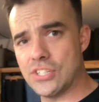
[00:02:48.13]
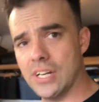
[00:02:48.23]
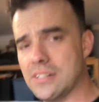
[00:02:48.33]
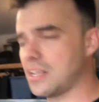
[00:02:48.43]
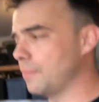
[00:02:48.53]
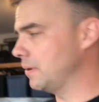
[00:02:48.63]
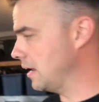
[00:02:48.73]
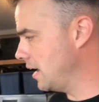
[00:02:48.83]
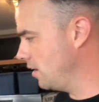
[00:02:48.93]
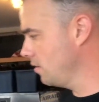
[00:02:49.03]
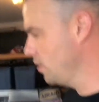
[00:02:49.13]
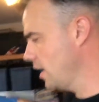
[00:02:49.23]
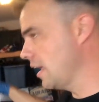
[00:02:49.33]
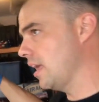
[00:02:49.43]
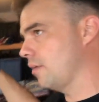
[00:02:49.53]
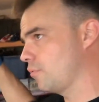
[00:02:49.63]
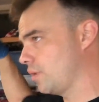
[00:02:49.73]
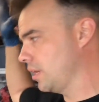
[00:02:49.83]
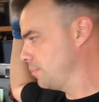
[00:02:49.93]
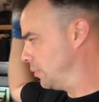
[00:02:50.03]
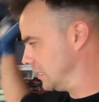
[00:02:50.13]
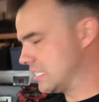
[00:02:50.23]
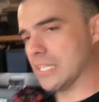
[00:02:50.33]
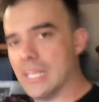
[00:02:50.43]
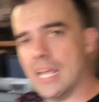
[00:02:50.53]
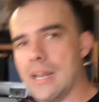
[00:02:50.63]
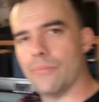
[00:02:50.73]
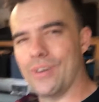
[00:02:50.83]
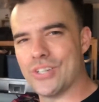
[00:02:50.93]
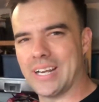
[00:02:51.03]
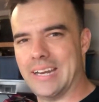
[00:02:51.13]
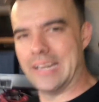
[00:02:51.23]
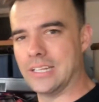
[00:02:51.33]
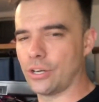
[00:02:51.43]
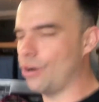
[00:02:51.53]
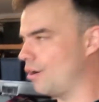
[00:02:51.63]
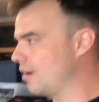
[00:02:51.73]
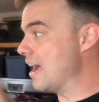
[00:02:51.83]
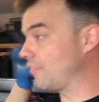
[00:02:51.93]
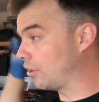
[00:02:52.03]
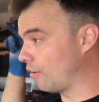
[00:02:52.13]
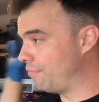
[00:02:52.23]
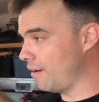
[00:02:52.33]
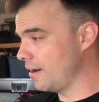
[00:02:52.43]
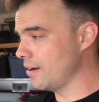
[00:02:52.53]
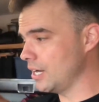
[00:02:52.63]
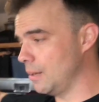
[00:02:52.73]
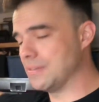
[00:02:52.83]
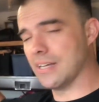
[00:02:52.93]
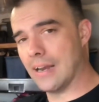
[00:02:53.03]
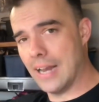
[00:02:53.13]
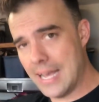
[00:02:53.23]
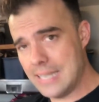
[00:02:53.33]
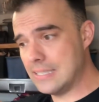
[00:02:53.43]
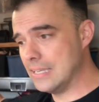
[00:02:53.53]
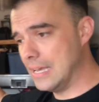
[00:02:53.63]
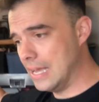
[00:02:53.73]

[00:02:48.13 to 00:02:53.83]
sun's coming down, and we're gonna put this thing in, and we're gonna try and get it in the car, have the car fired up tonight.